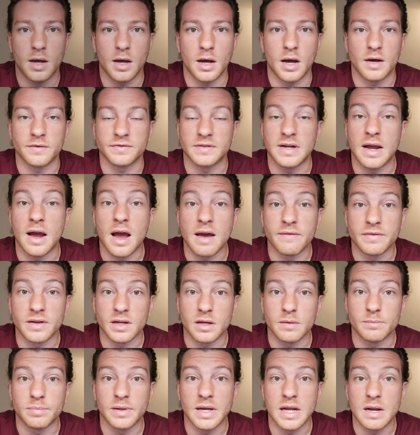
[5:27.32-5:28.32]
After now having
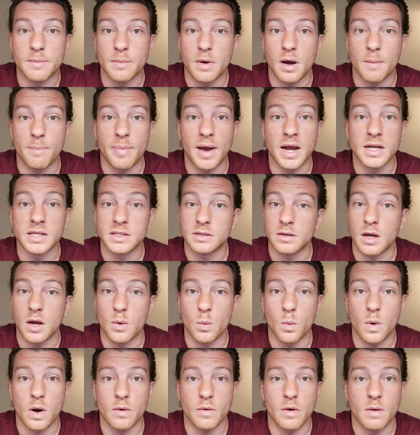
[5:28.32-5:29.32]
completed my
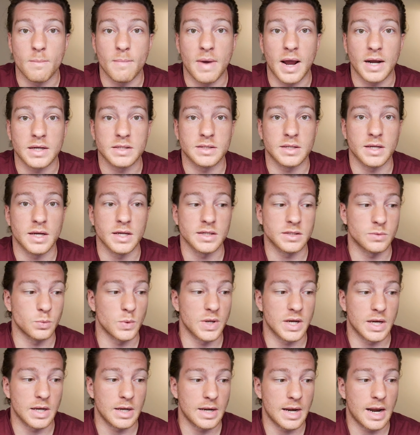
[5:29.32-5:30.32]
baseline one rep max test,
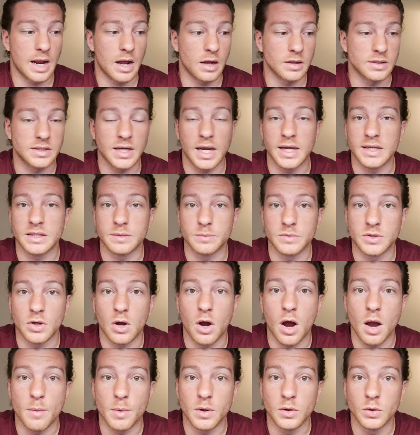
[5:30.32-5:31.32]
we can now take some
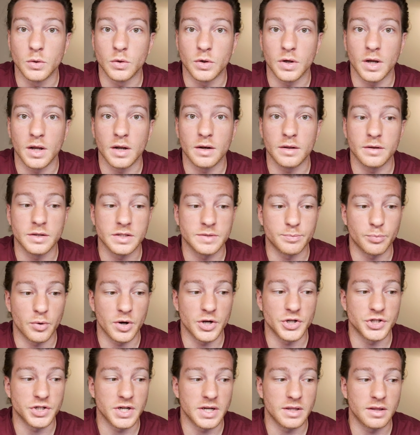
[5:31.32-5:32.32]
time and look at the
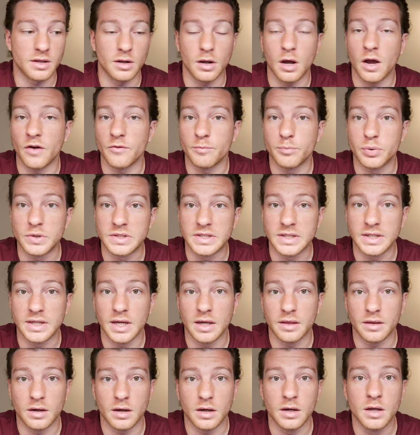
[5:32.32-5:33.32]
spreadsheet that I've put
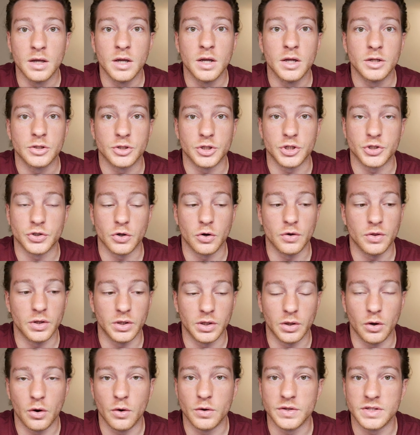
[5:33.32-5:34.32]
together to show the
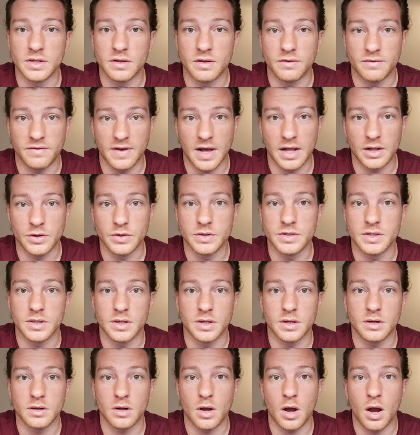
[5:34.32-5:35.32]
loads and the values
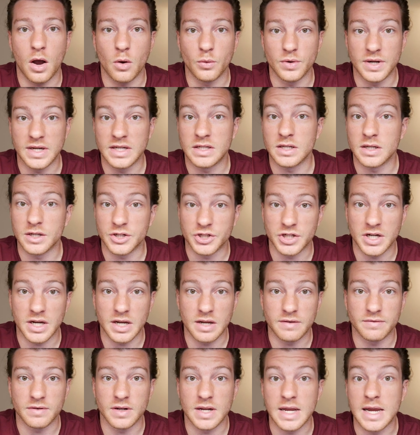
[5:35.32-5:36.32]
that I will need to
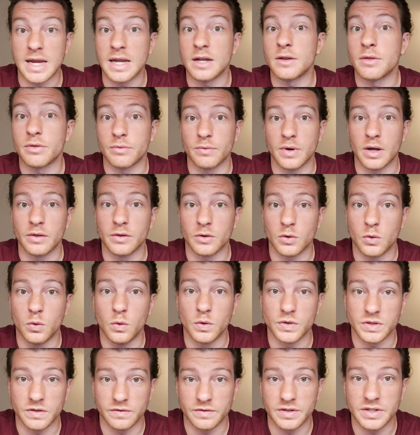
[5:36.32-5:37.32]
achieve and hit throughout the
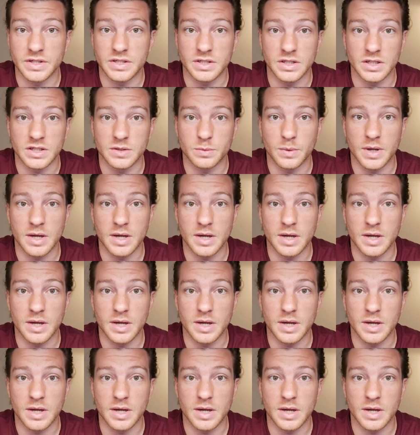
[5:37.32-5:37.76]
course of this six